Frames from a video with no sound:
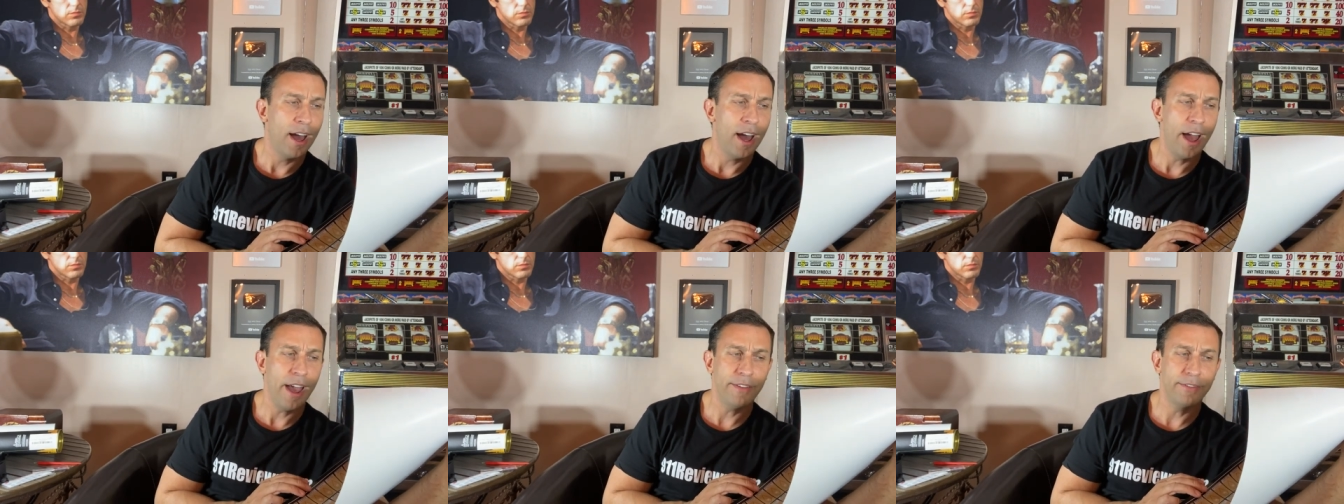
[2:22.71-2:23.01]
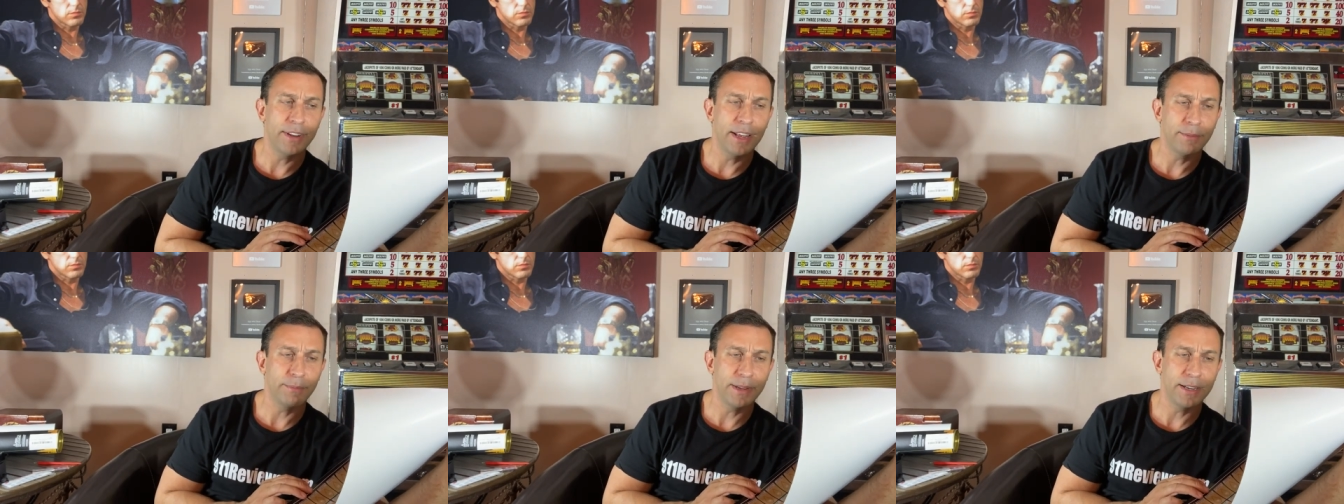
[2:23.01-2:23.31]
I
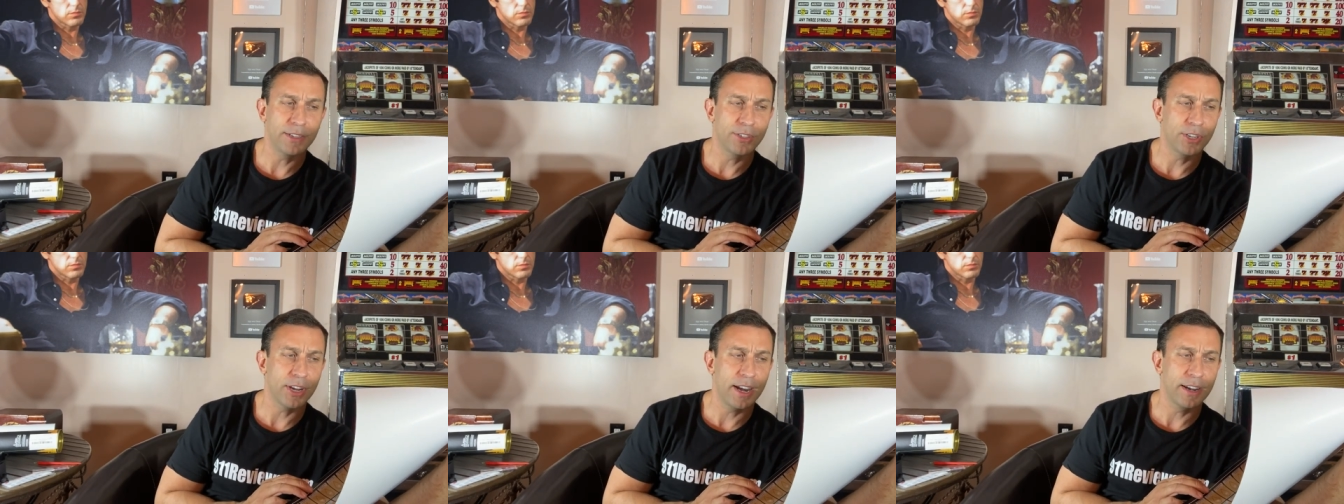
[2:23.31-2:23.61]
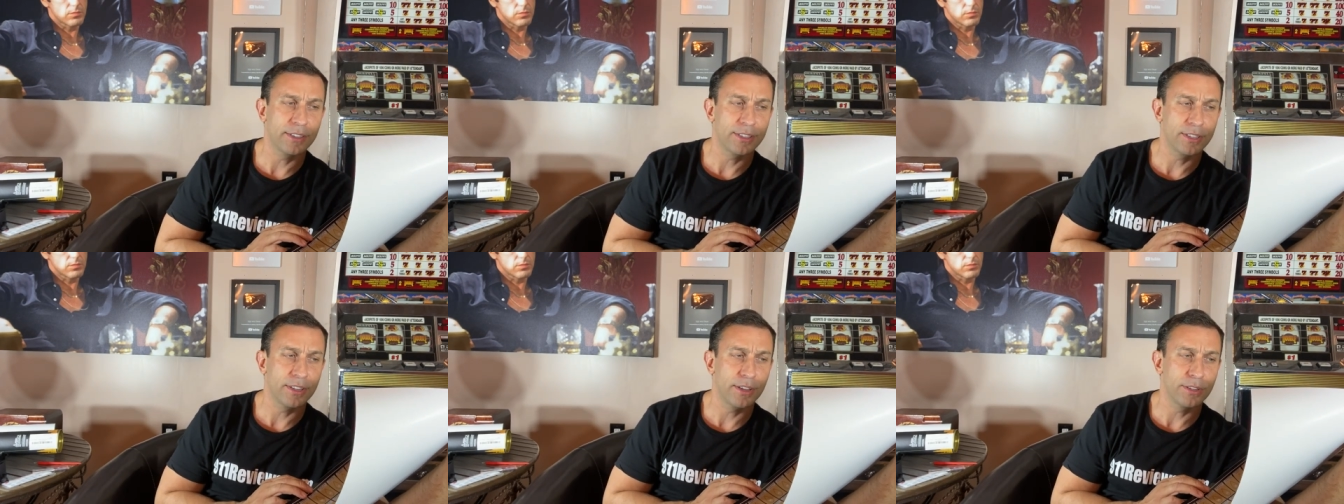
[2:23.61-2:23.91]
have not been to
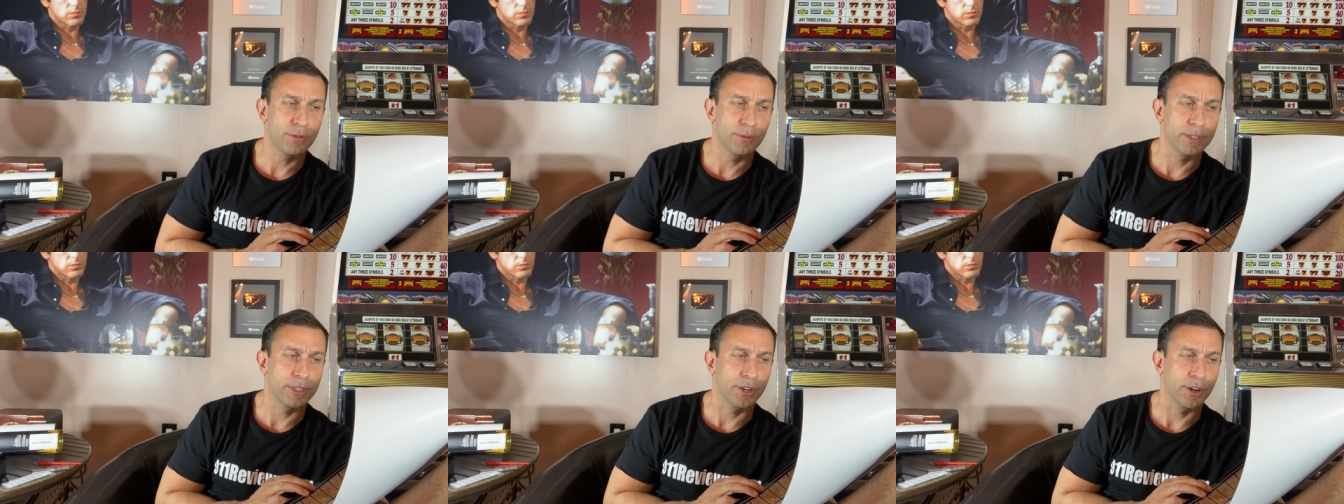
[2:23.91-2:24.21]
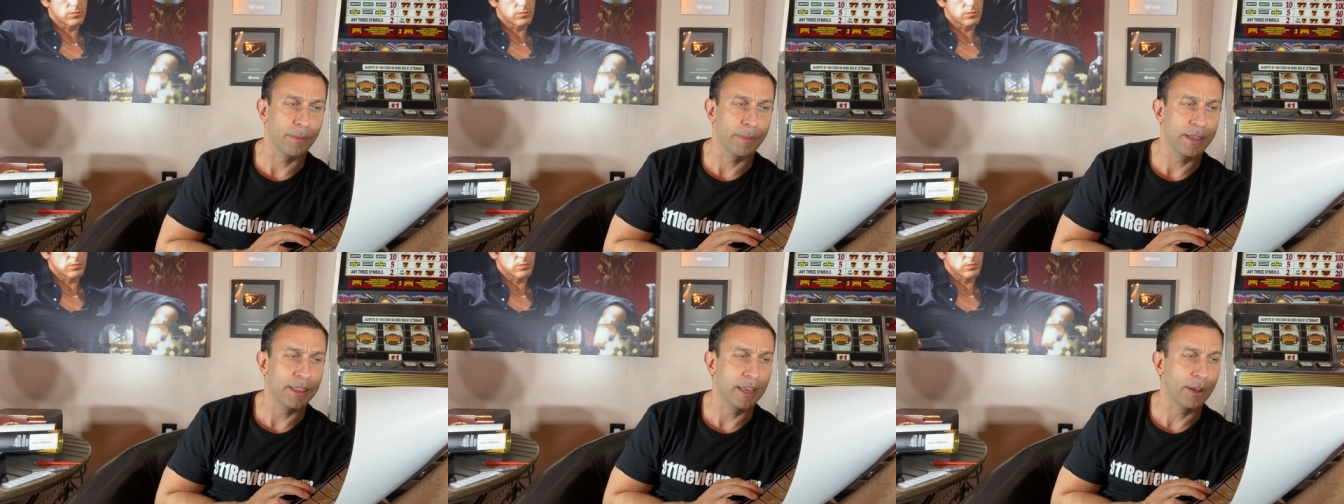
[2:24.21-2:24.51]
China, so those ones
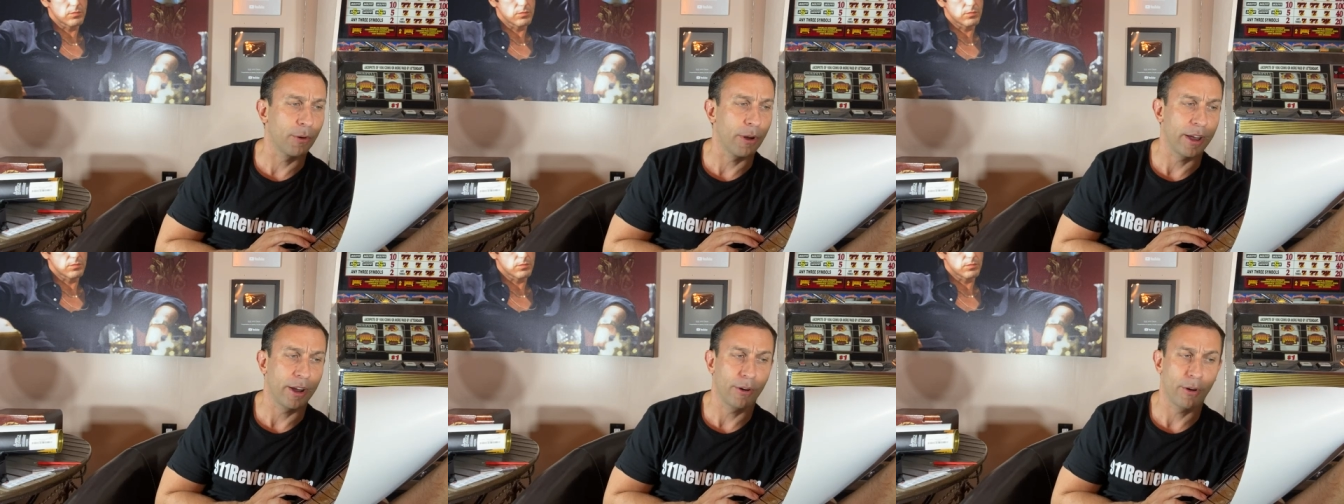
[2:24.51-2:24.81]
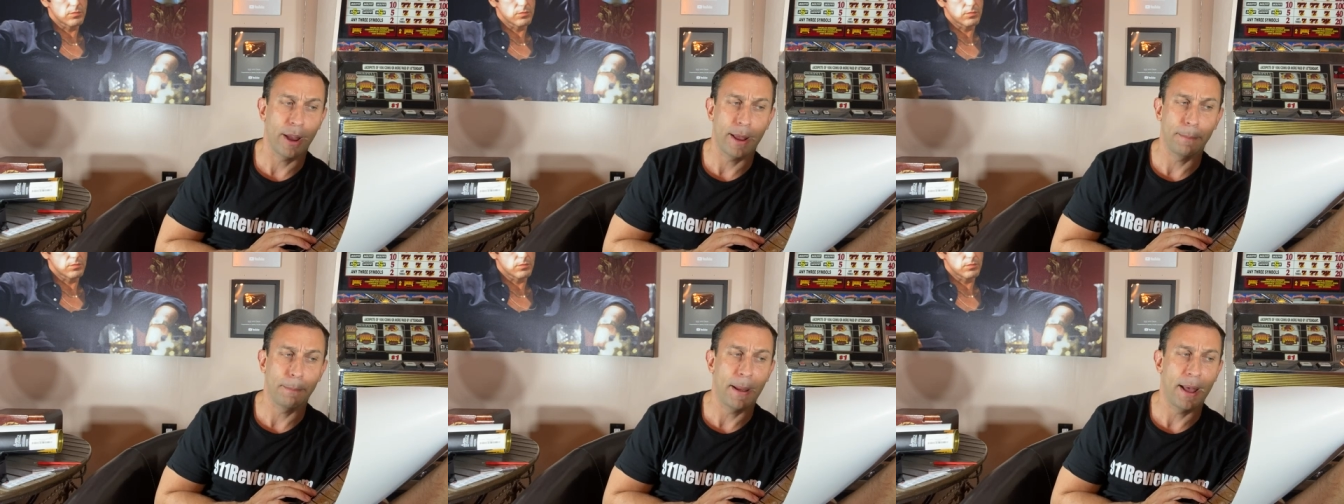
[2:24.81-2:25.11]
hurt me. The
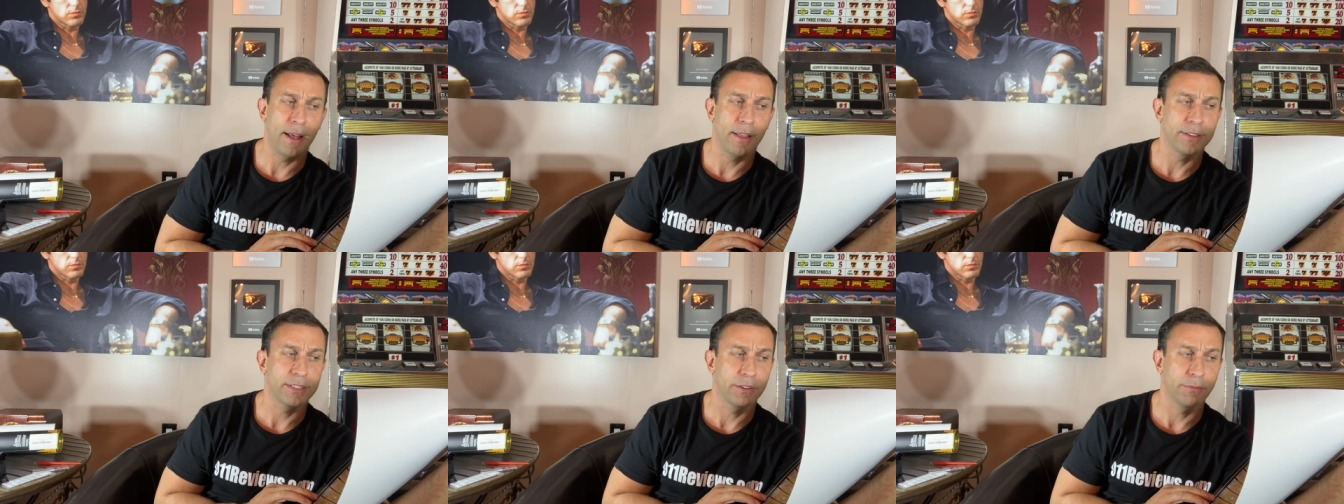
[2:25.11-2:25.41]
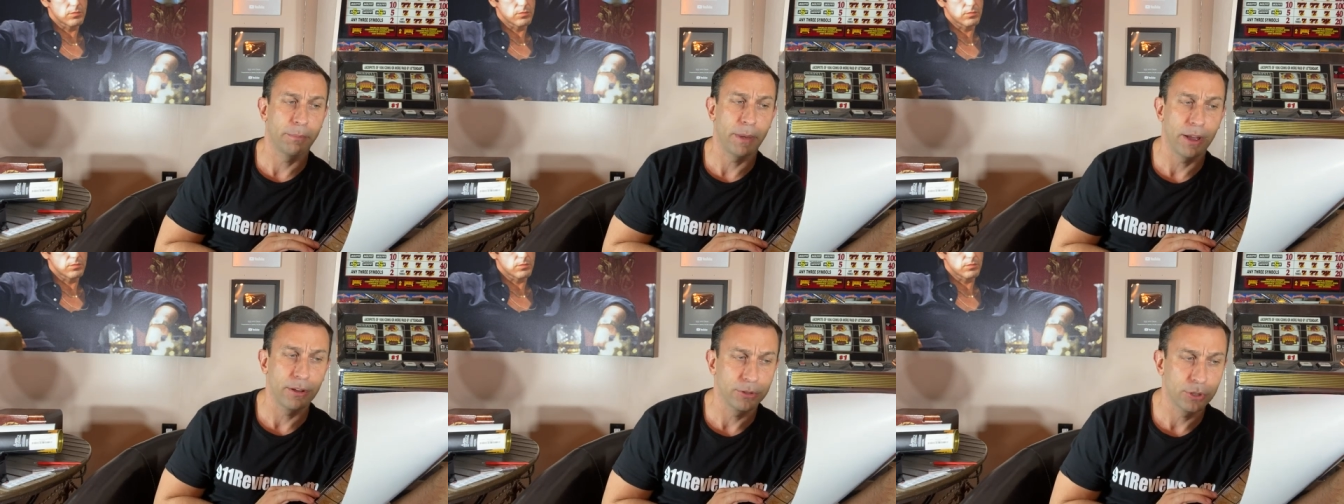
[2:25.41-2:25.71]
Grand Palace
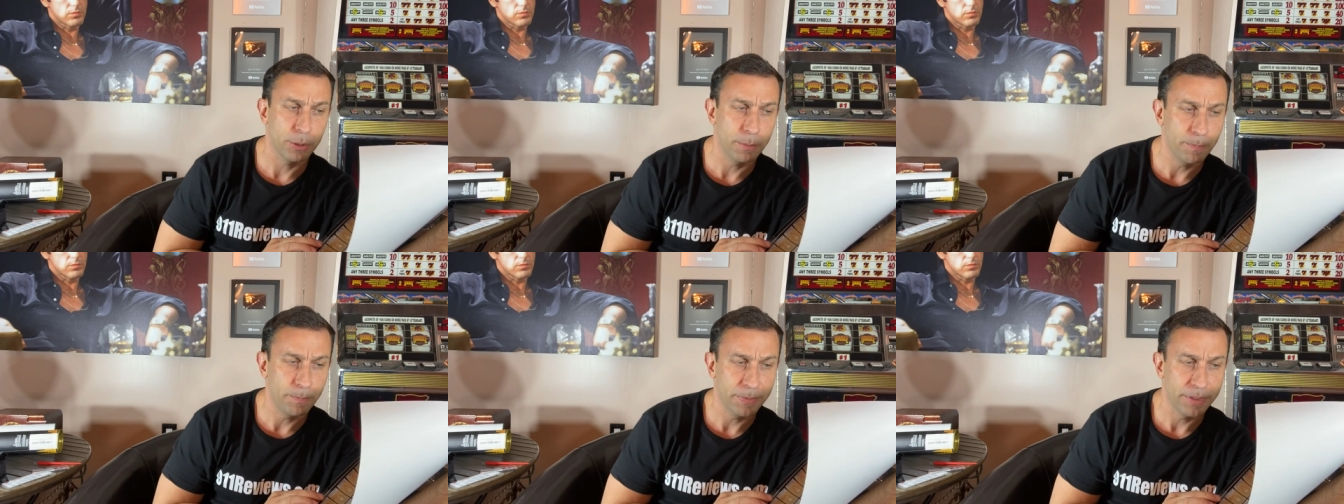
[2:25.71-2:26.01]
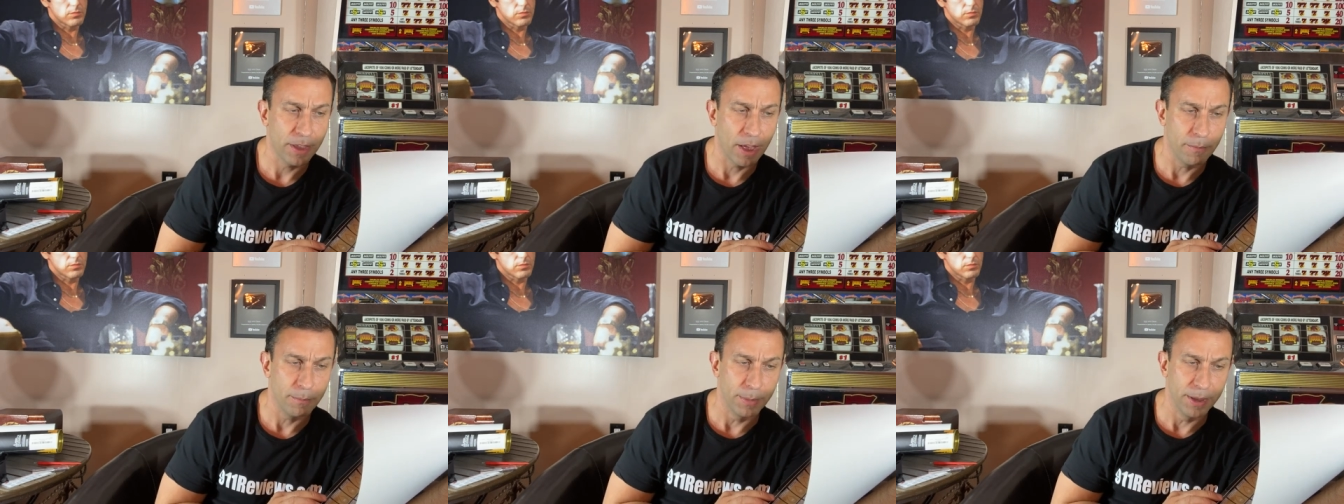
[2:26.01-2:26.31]
of Belgium,
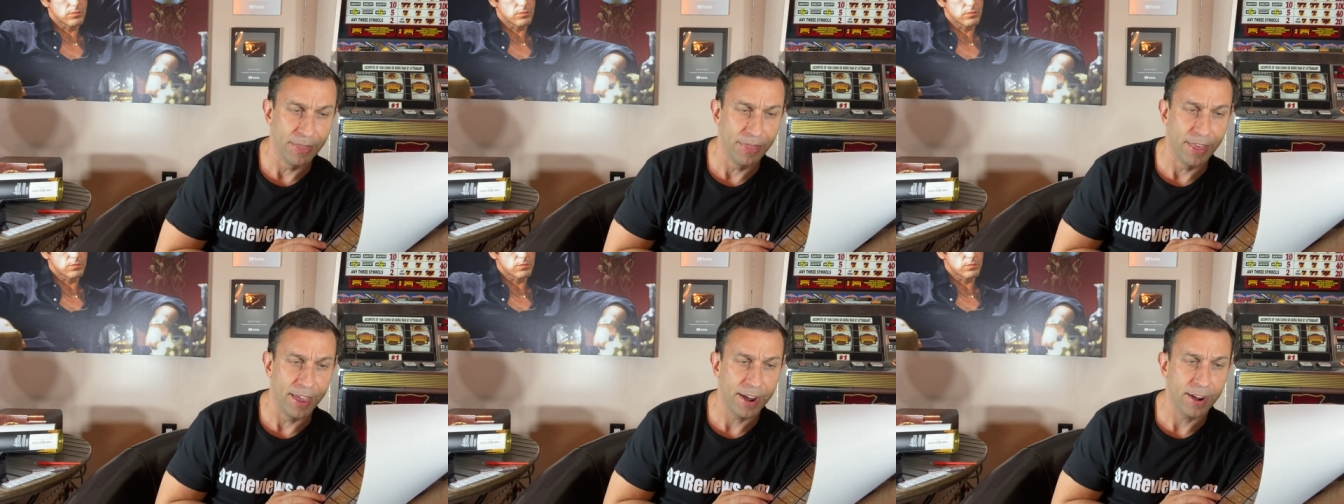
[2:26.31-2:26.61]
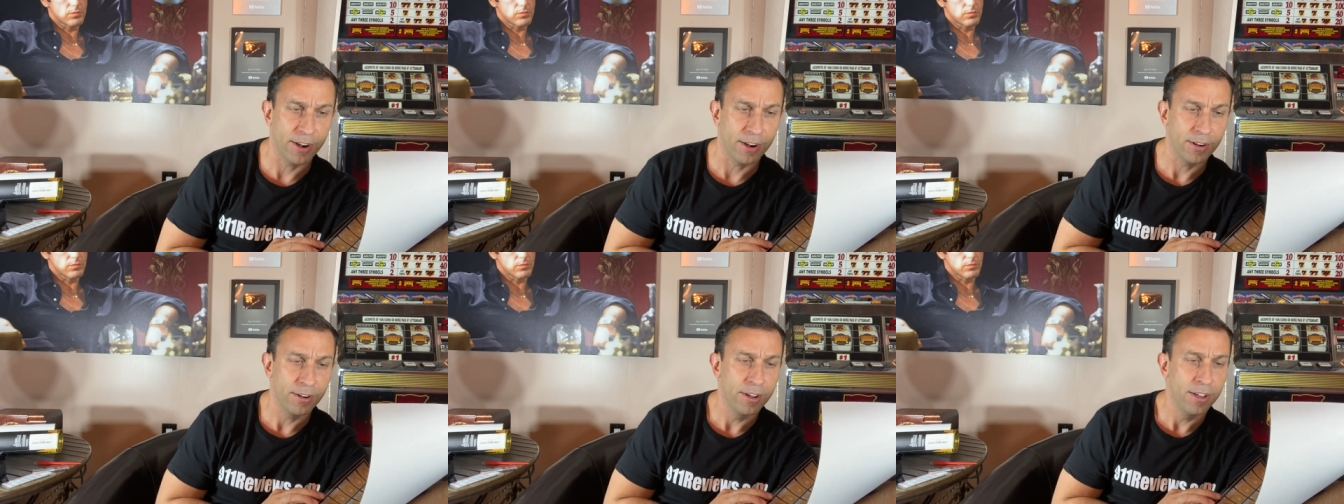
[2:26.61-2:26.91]
I've been
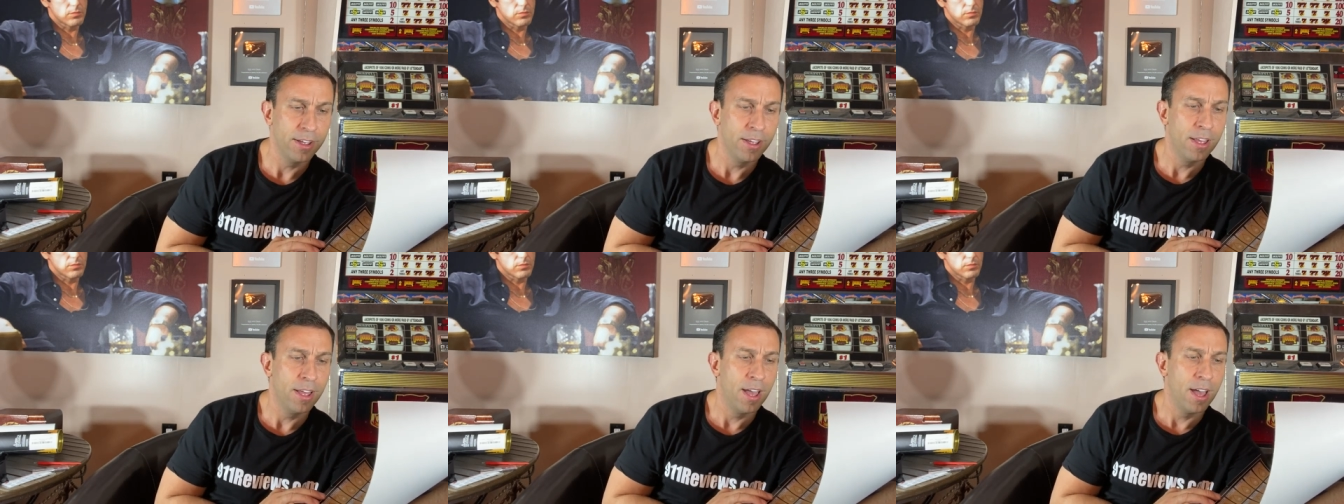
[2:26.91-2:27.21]
there.